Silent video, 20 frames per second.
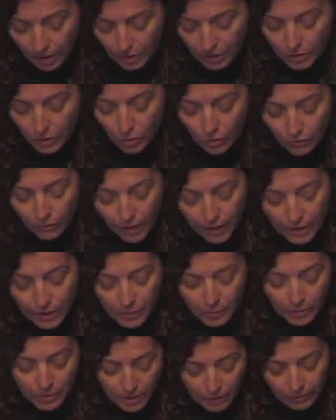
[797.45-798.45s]
So a very
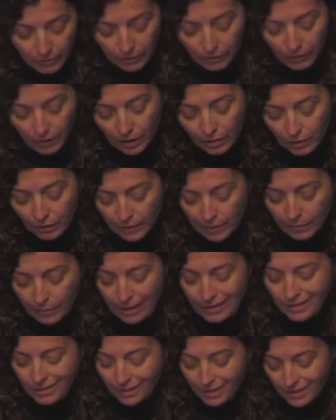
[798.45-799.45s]
specific figure of the
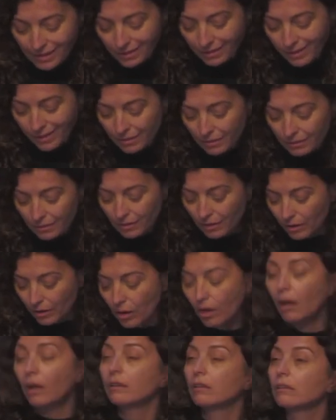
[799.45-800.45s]
master as a literary
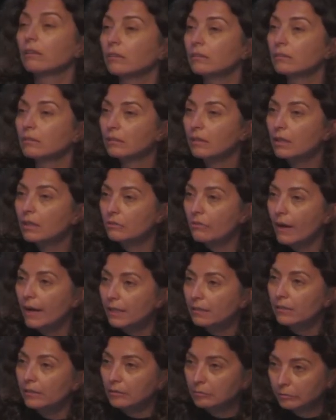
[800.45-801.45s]
author, a
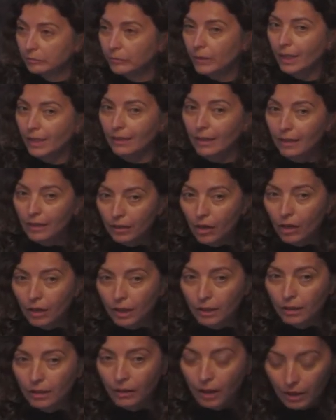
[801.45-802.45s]
writer, and a
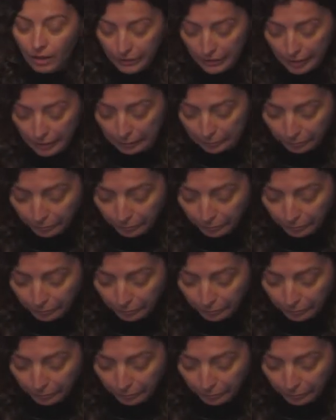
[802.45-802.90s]
canonical author.